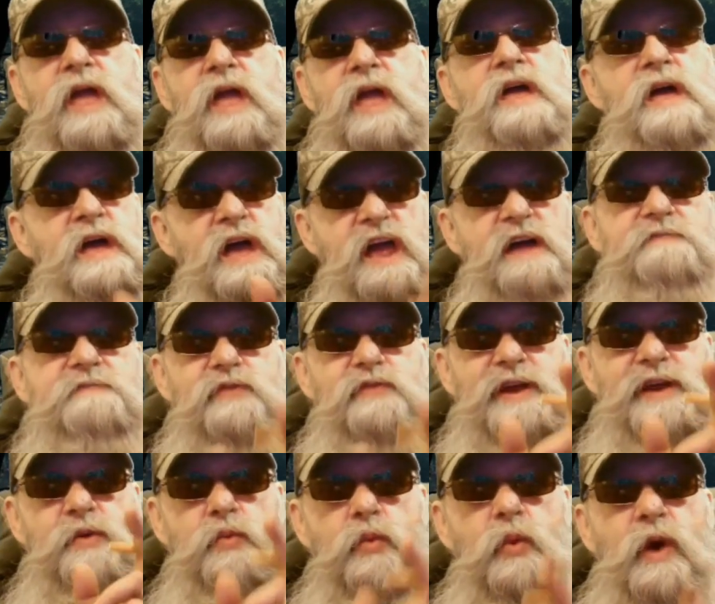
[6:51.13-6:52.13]
Every
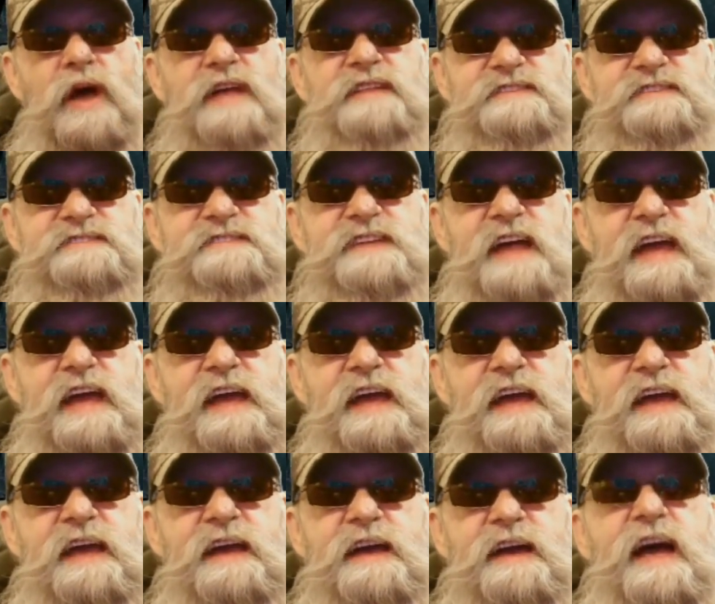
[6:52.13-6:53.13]

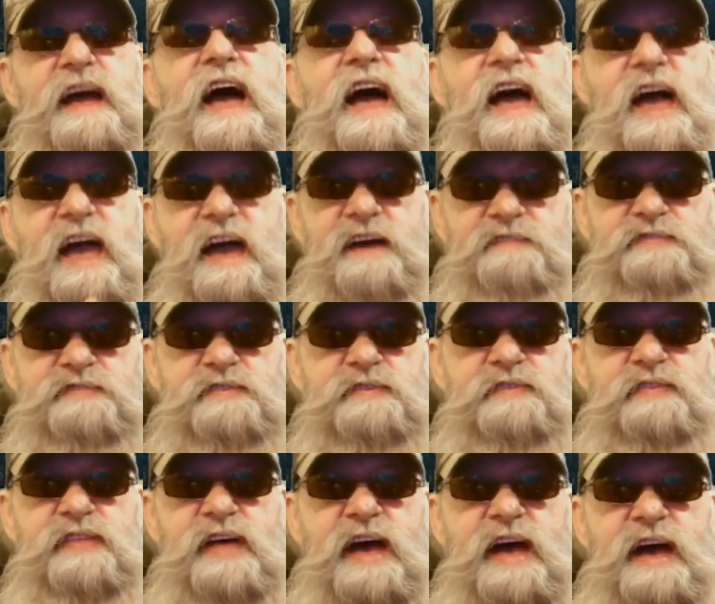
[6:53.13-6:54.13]
Wednesday after
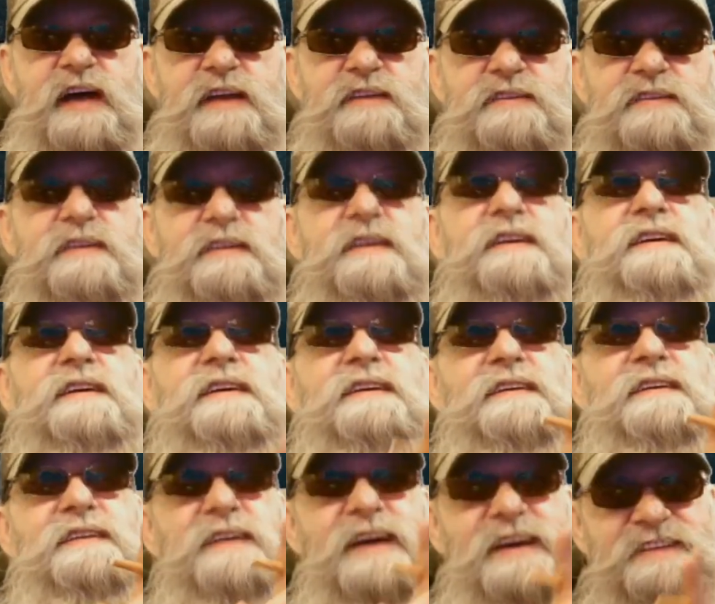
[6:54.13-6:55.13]
that,
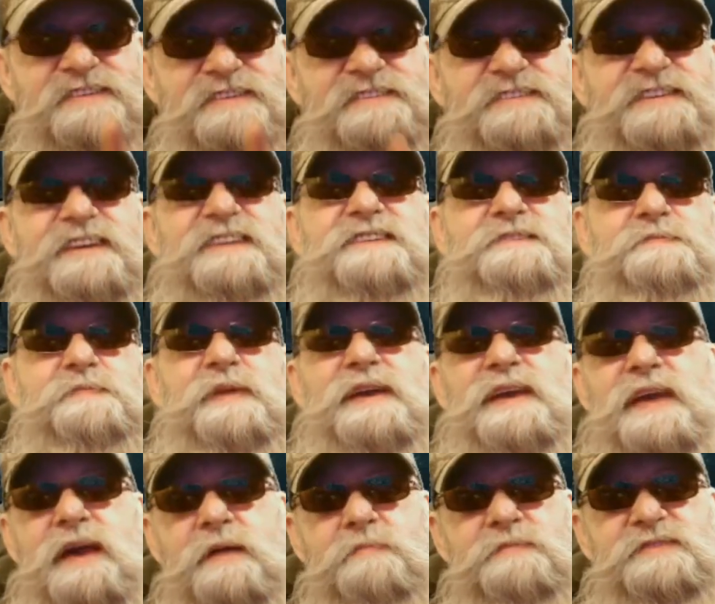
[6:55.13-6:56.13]
at 6
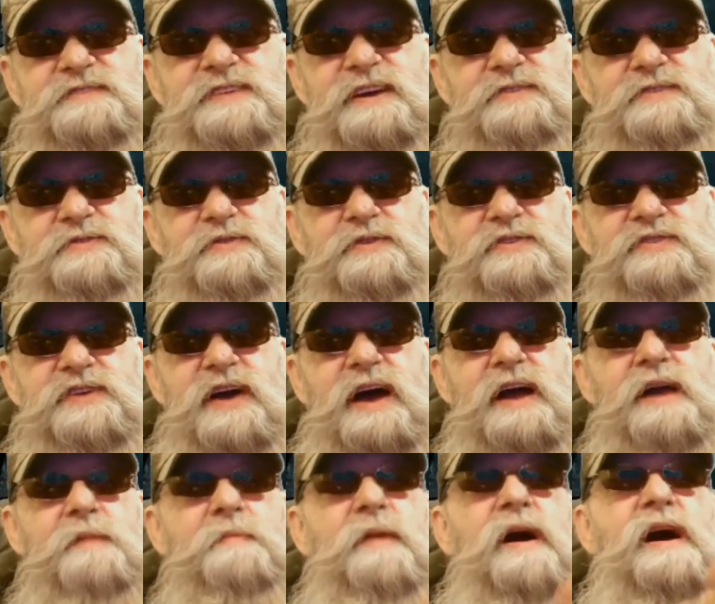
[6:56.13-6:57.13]
p.m. Central
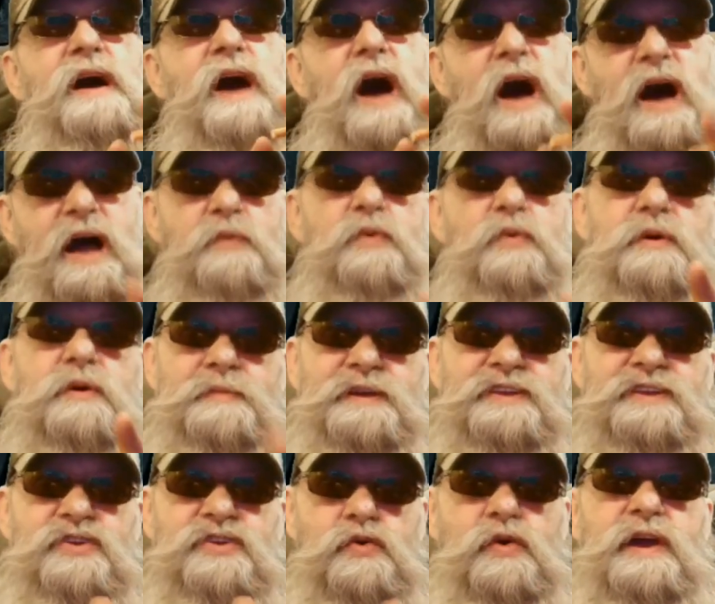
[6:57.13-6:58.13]
Time, I will be
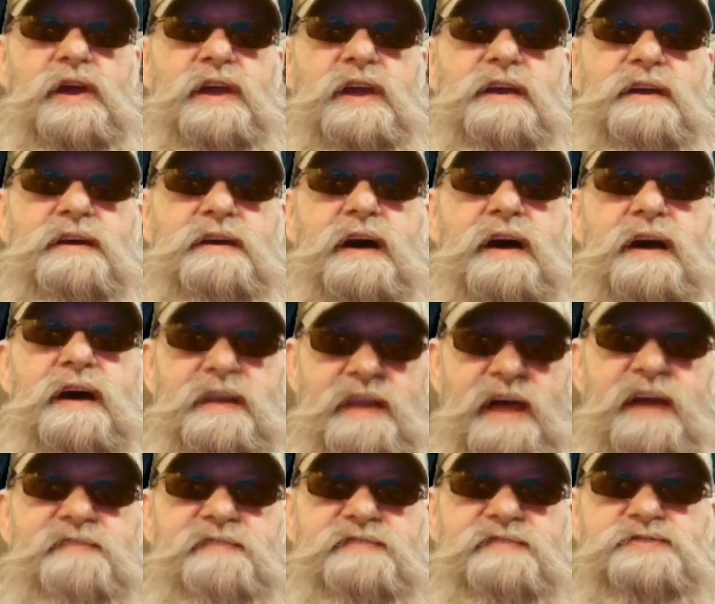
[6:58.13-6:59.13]
doing a
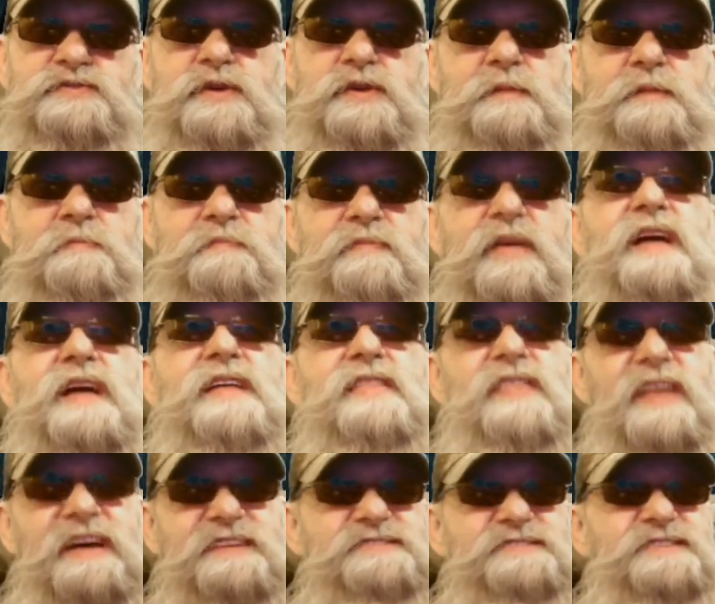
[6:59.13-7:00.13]
live stream.
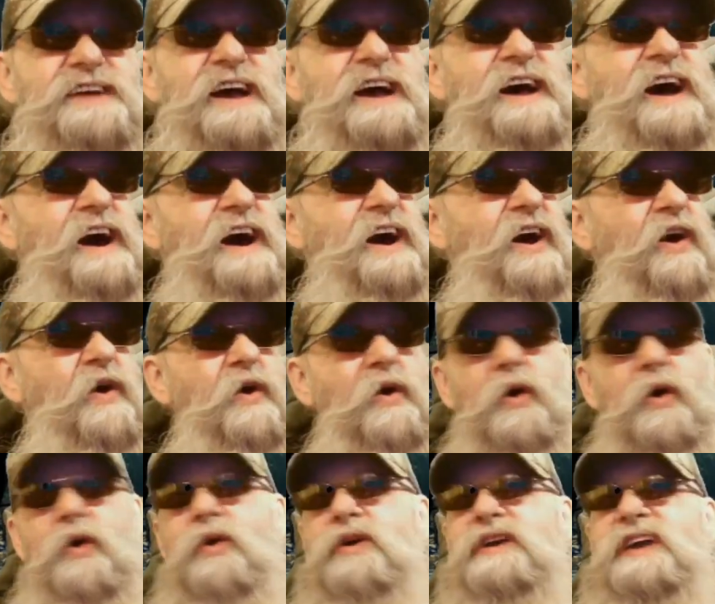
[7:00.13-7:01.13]
That's a whole